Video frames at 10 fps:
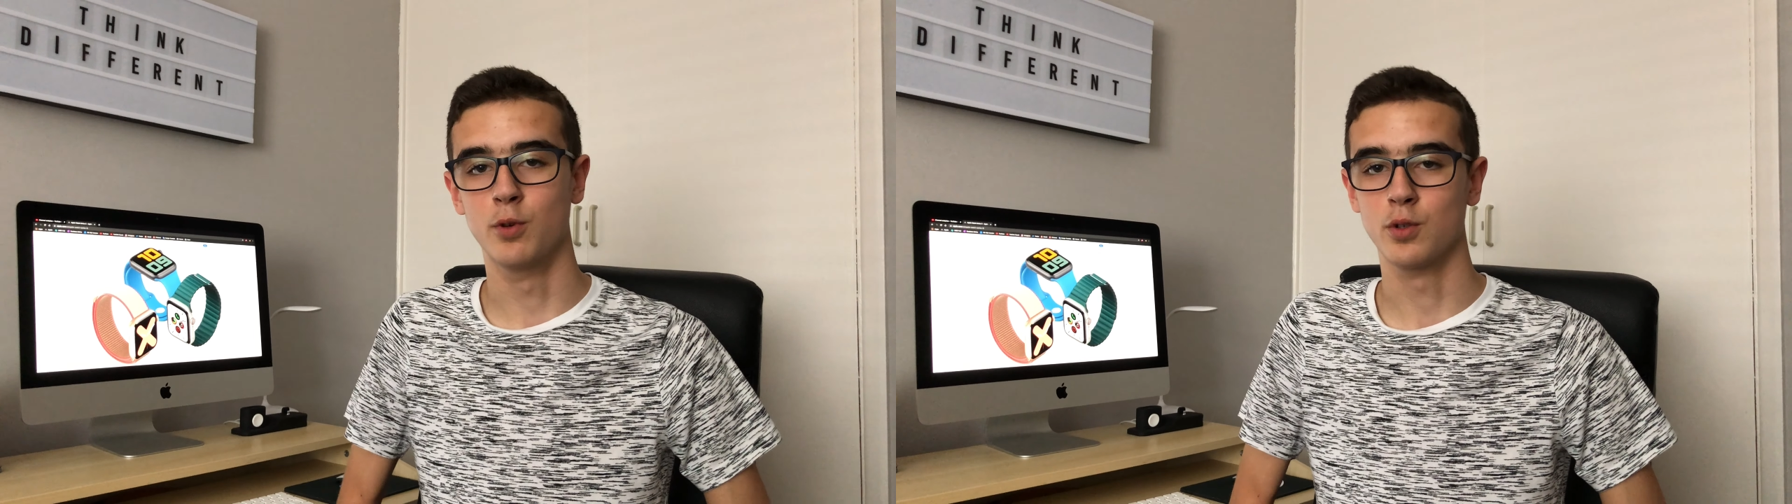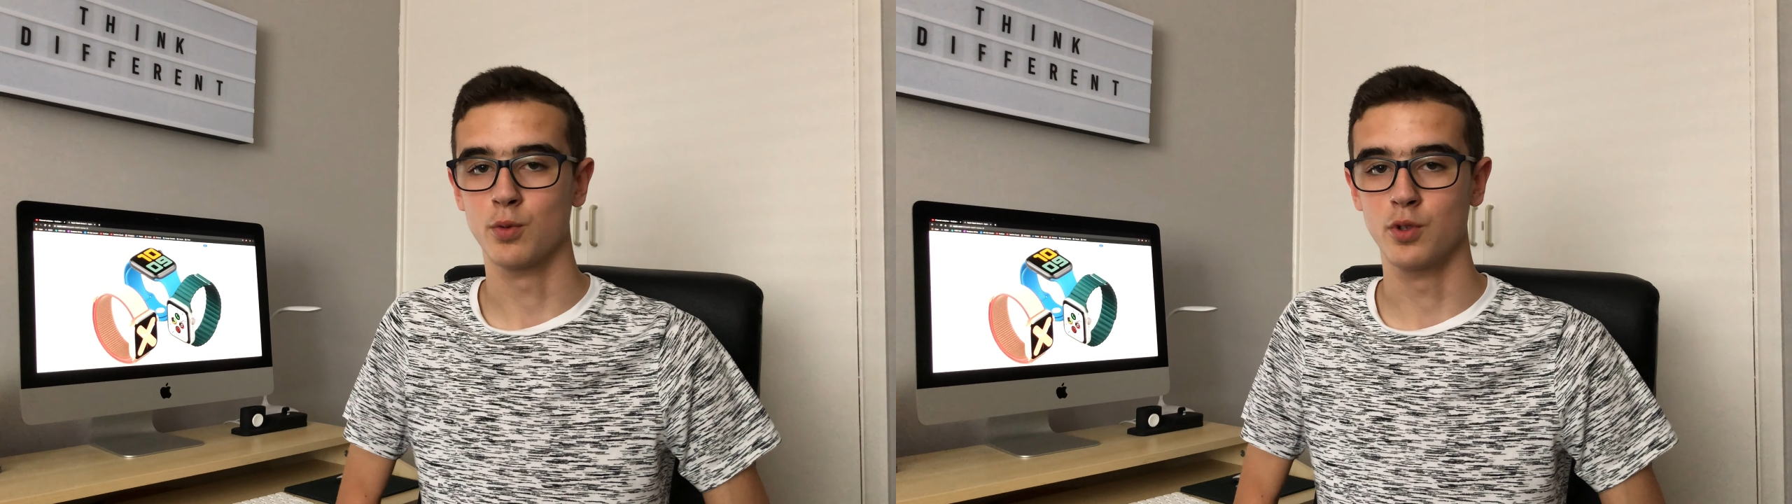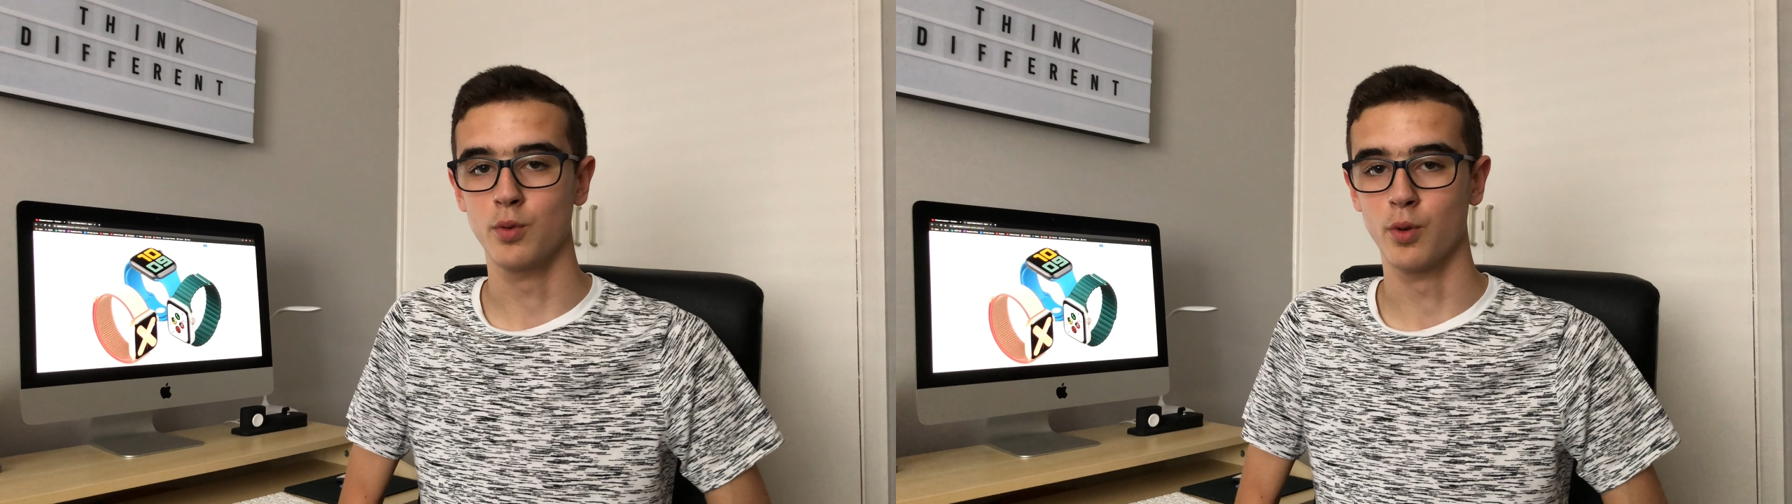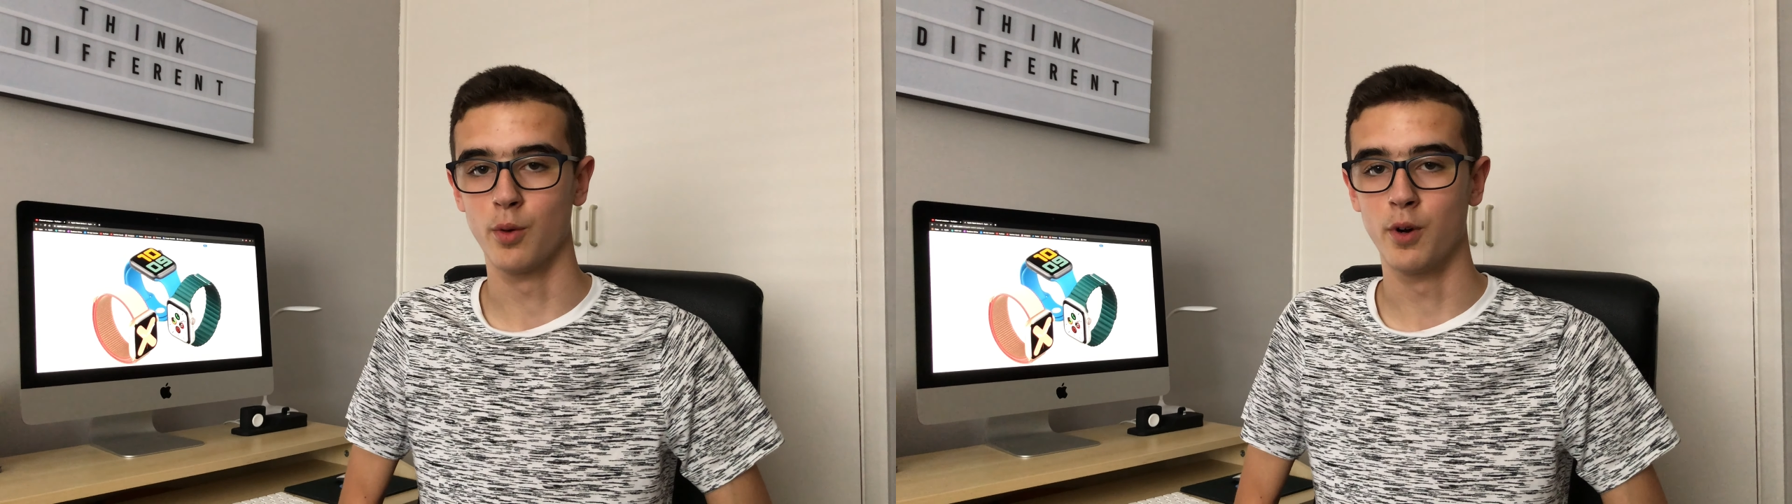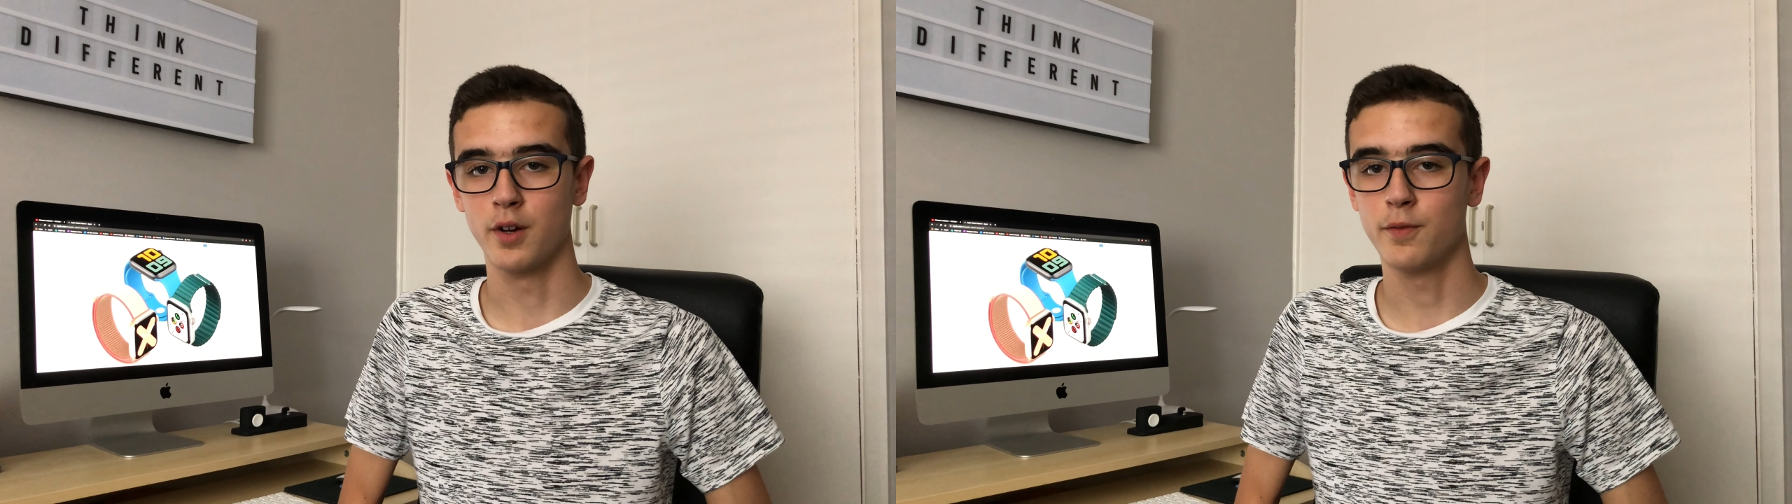Watch will do all the
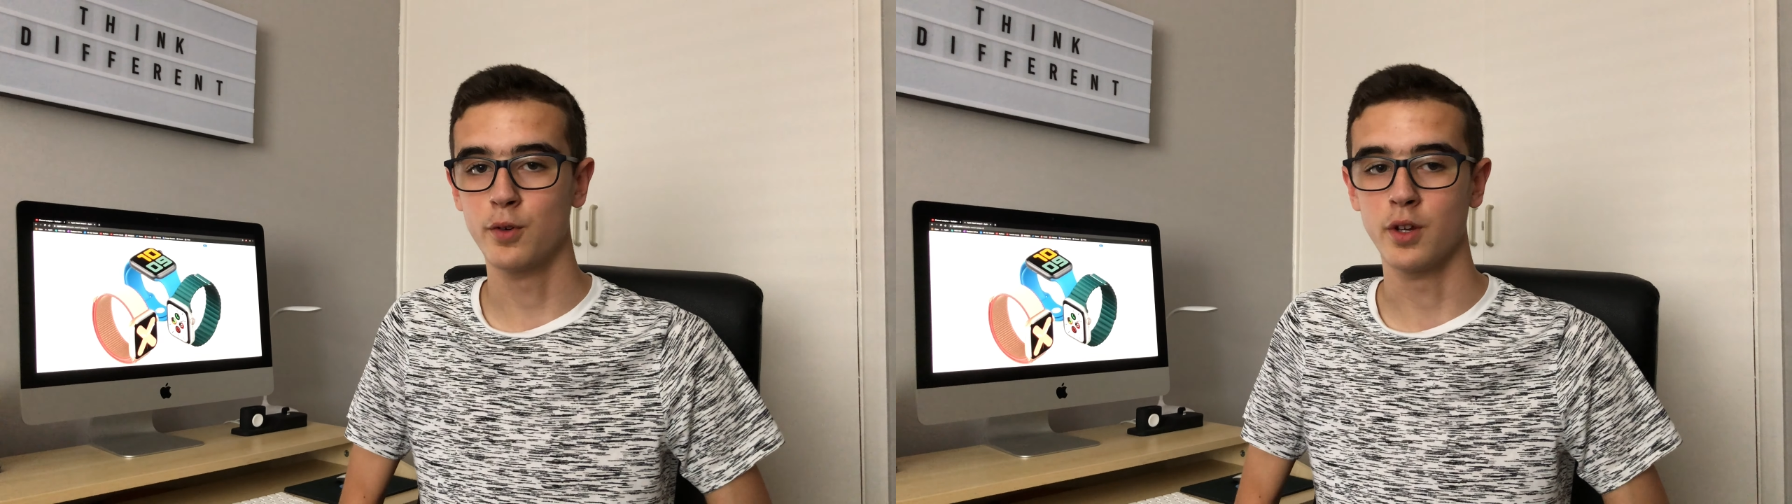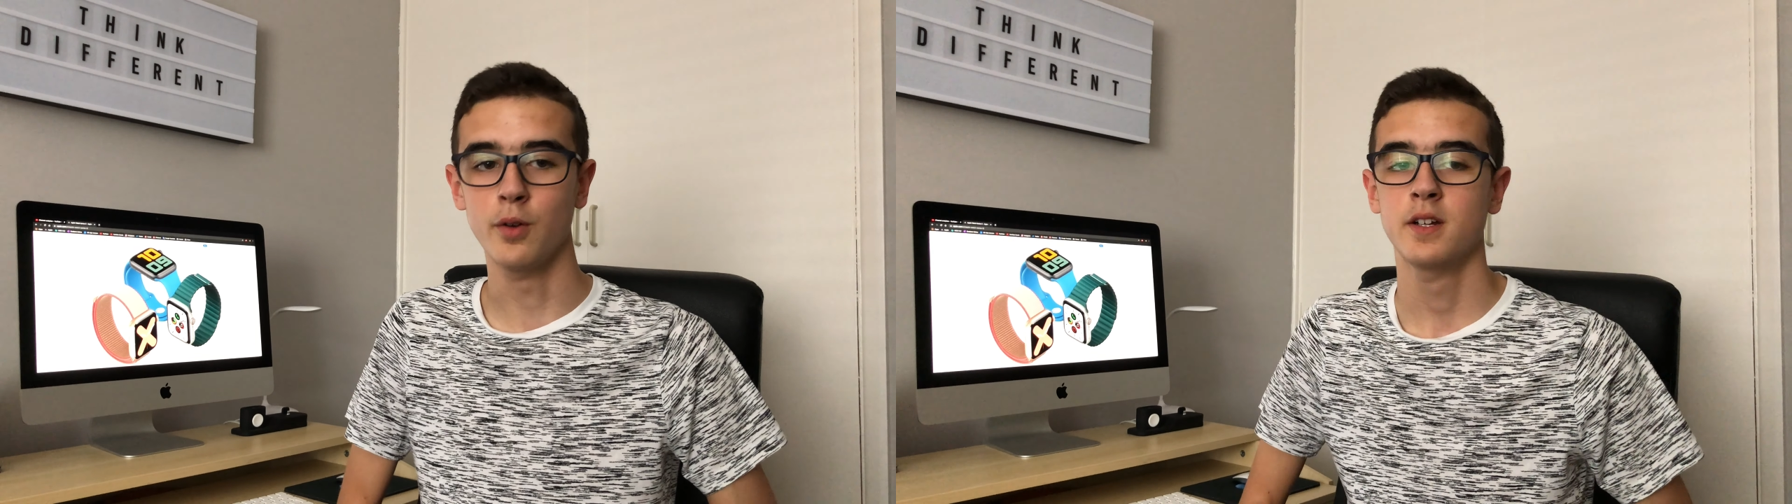work for you.